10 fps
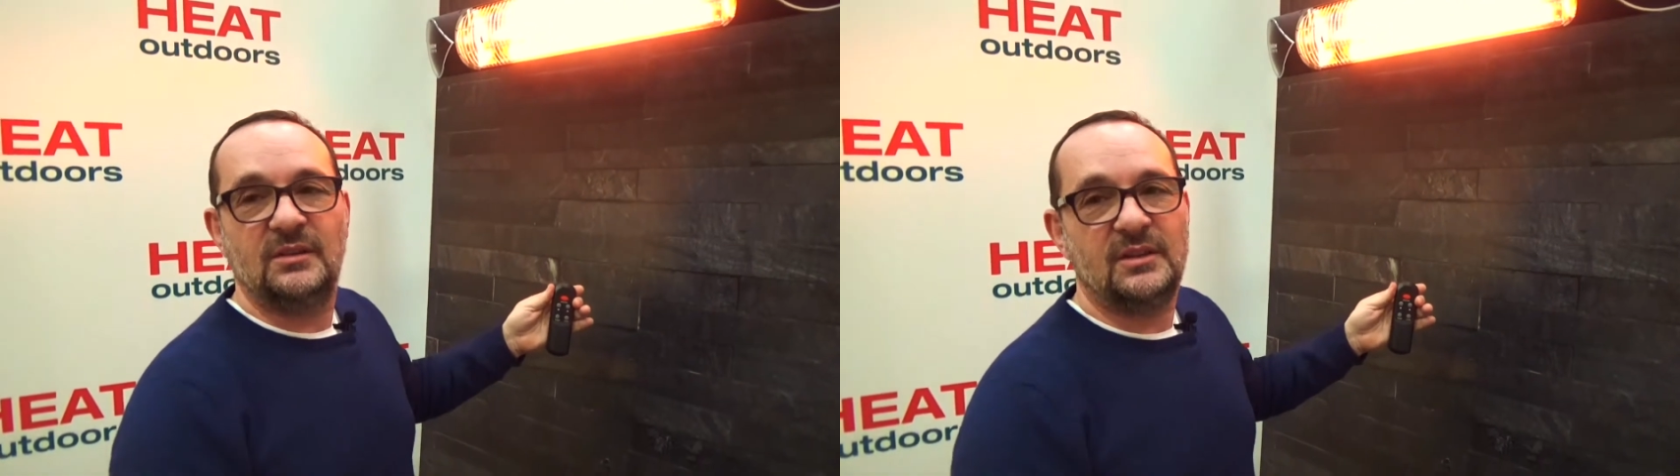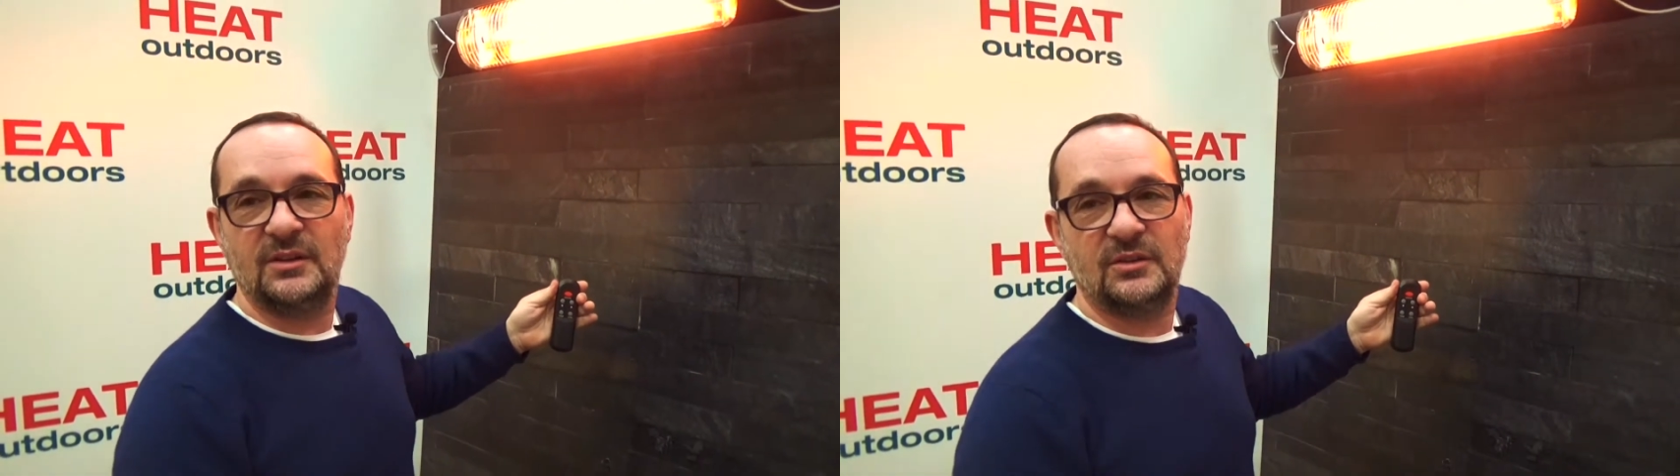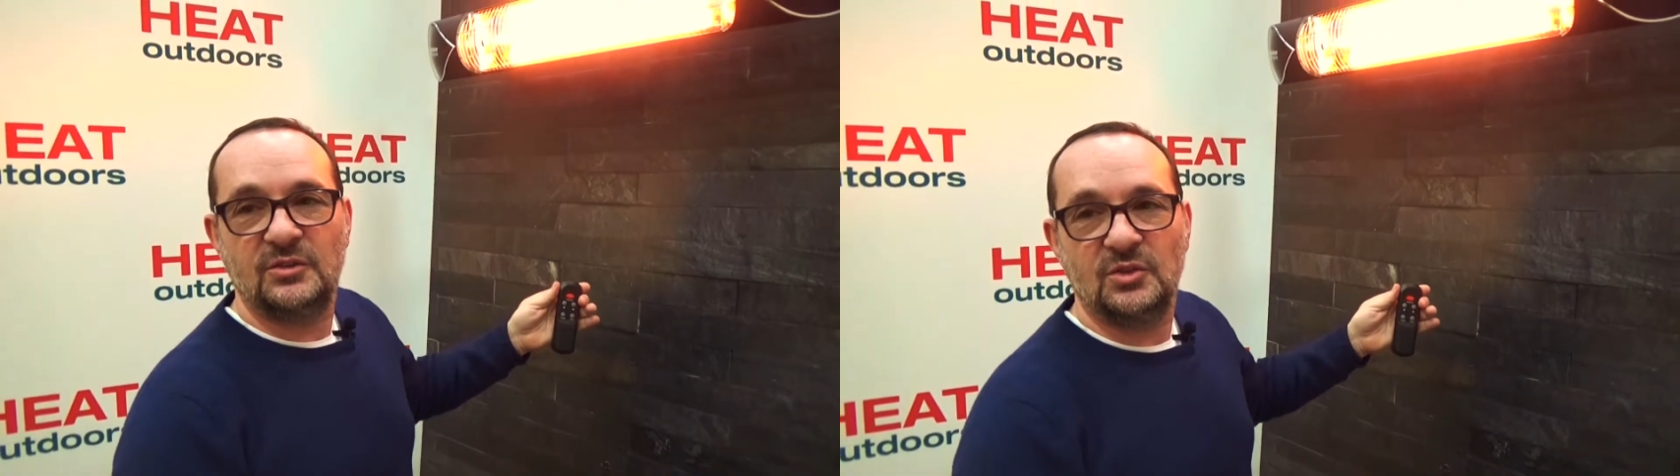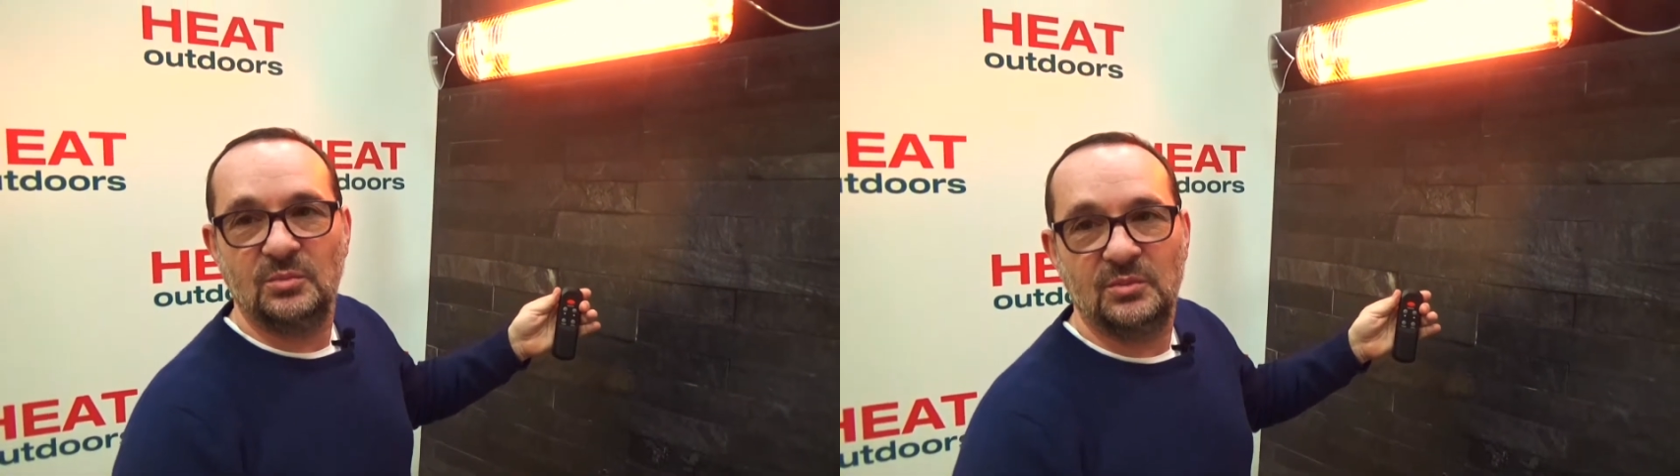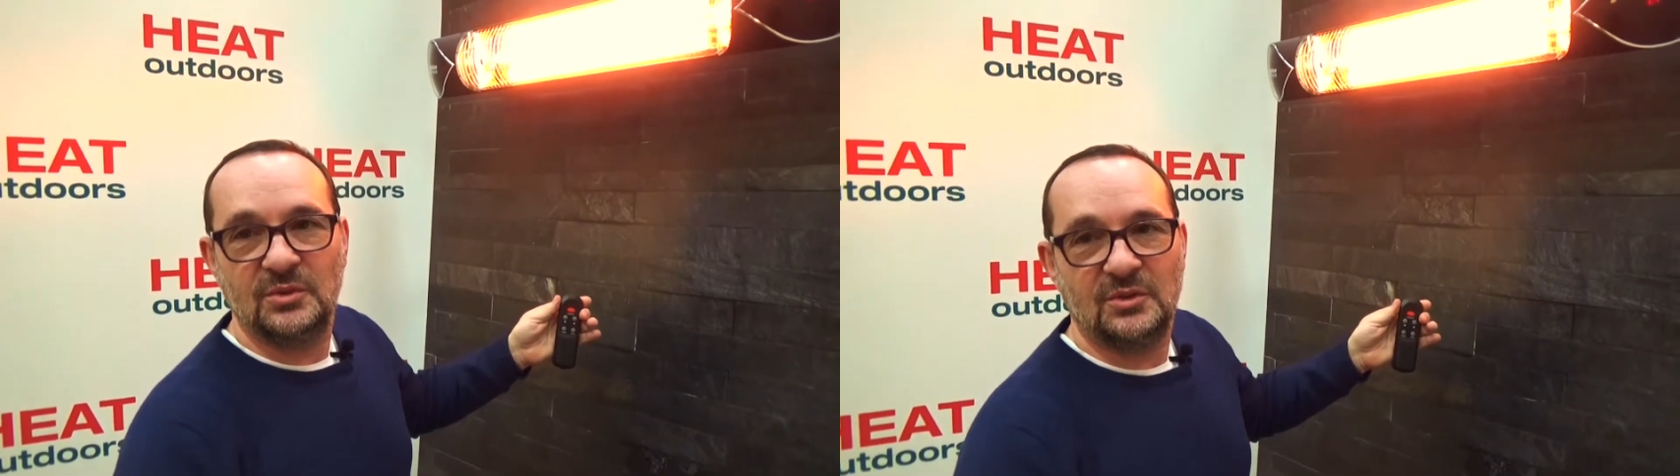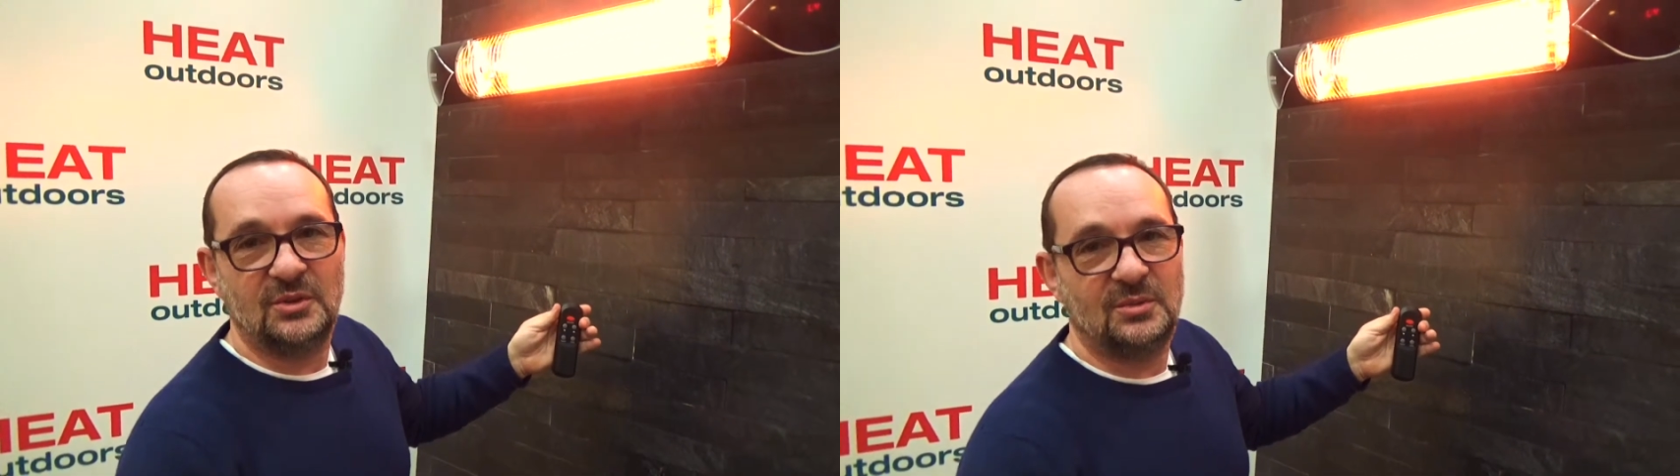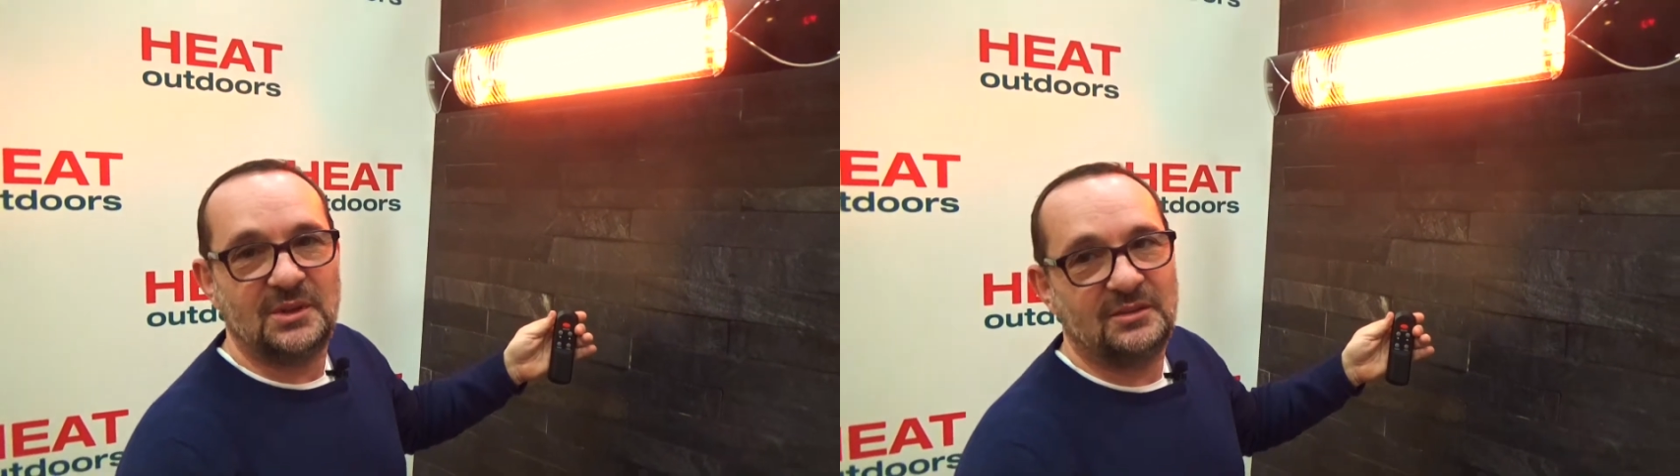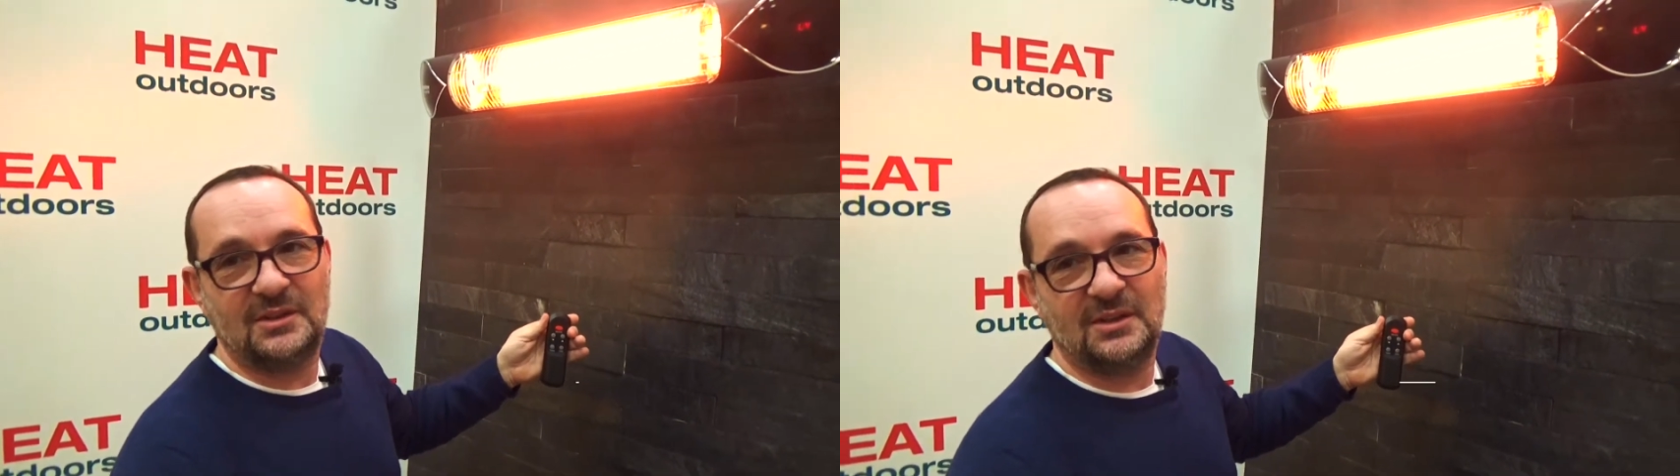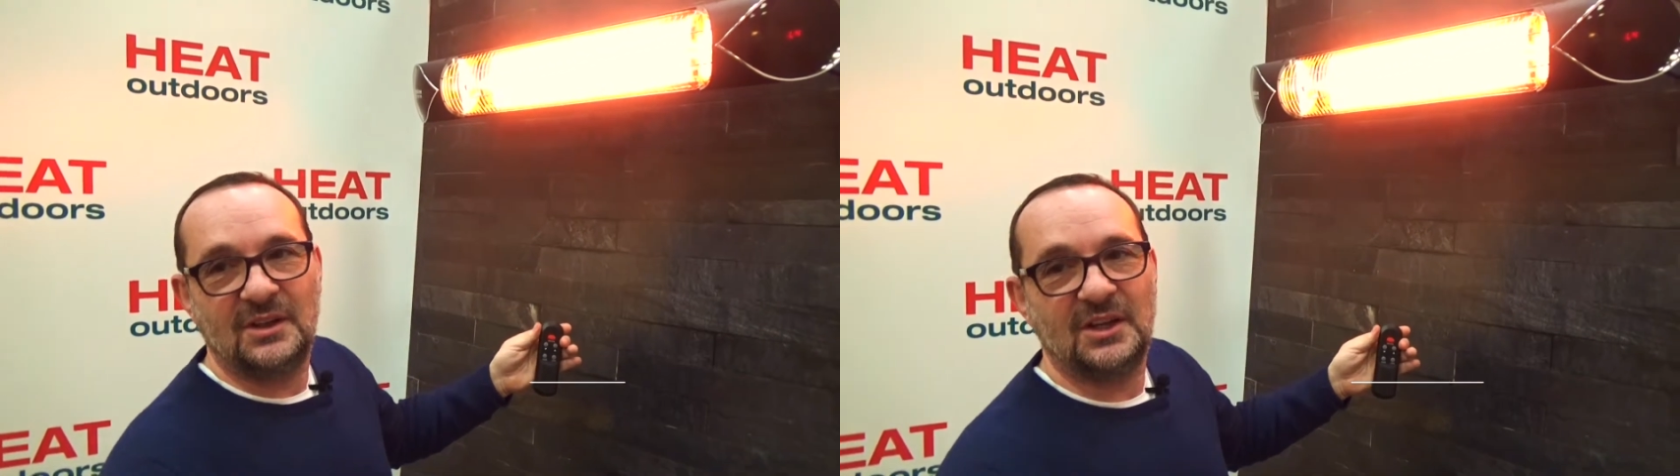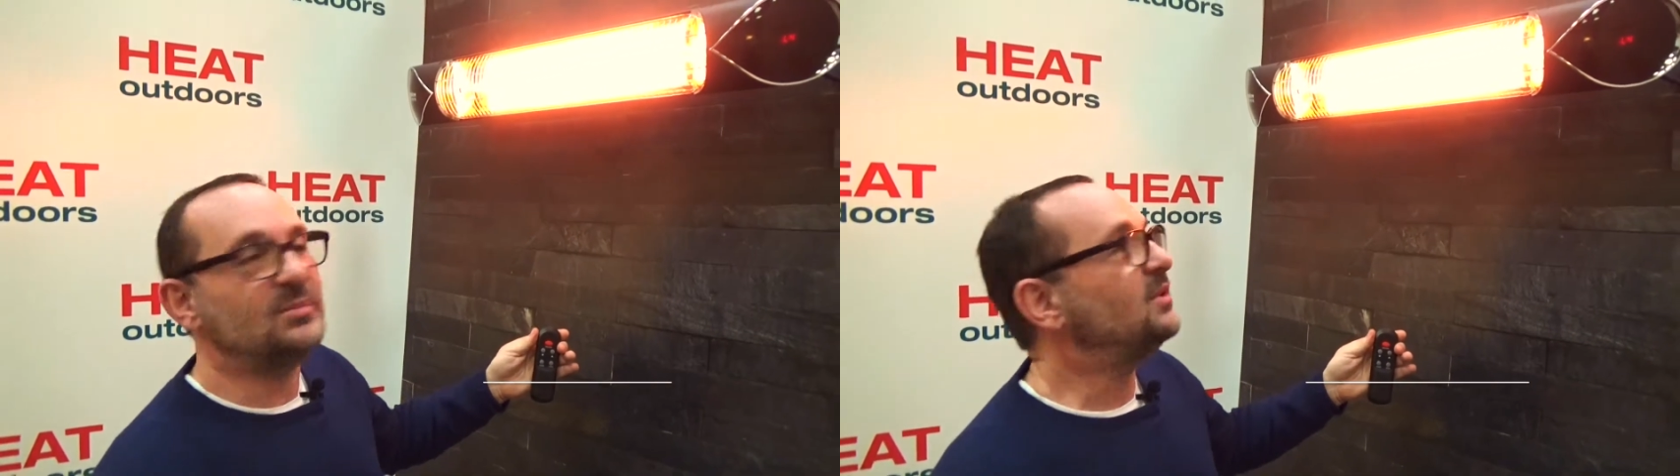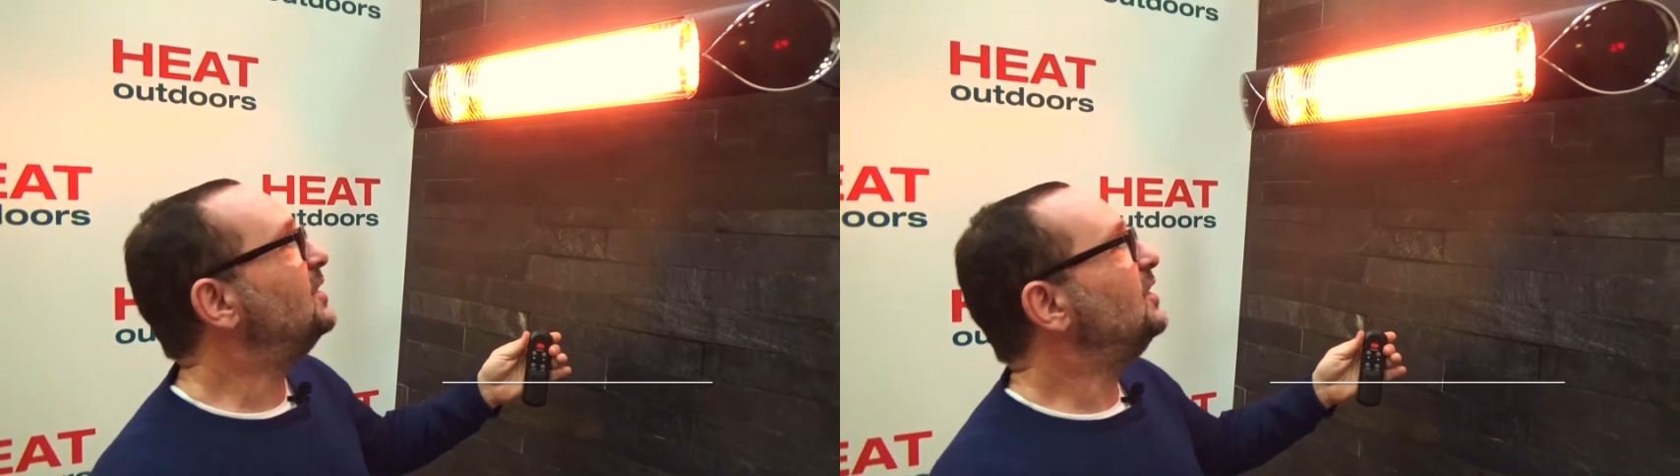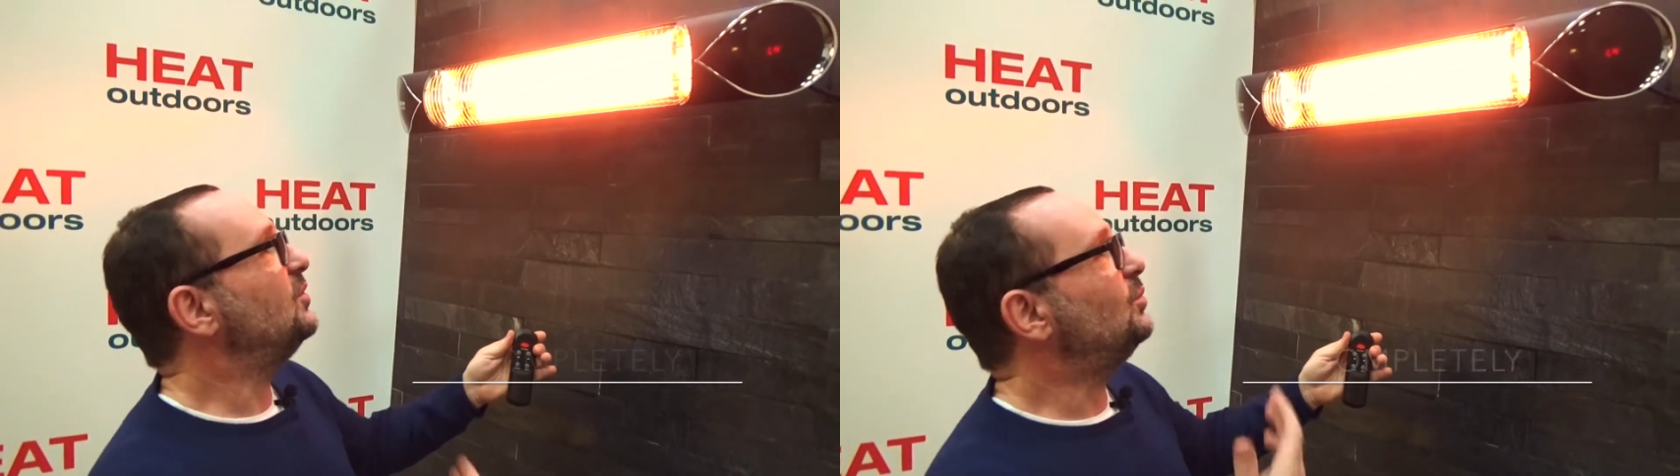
thunderstorms or whatever you like, but the